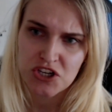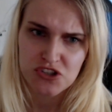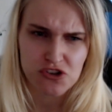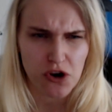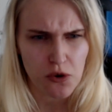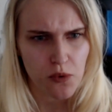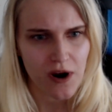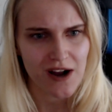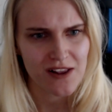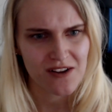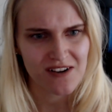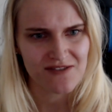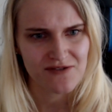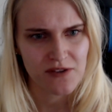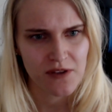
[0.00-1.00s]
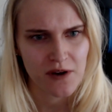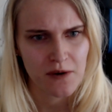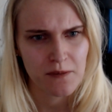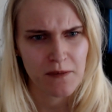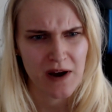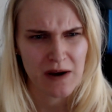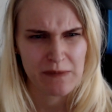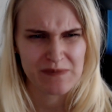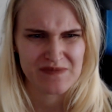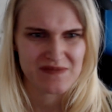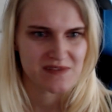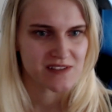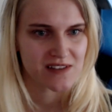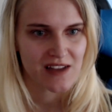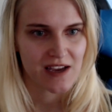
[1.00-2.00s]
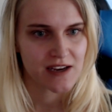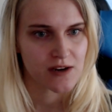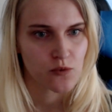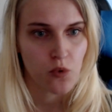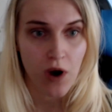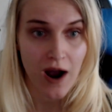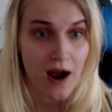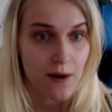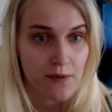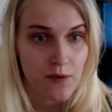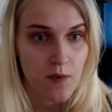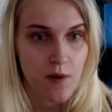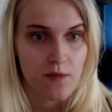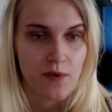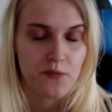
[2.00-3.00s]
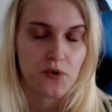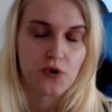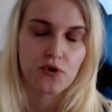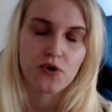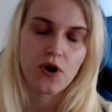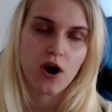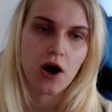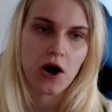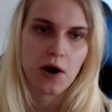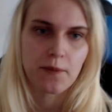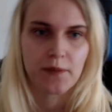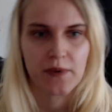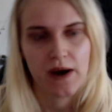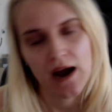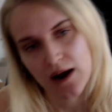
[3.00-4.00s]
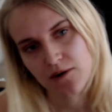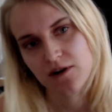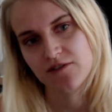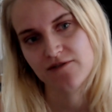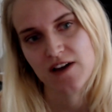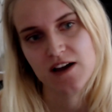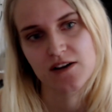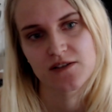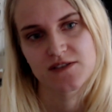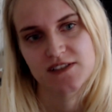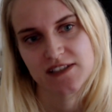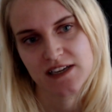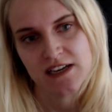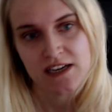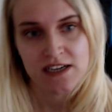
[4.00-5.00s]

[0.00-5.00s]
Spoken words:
sort of what I learned from them and like what happened when we broke up, how I felt,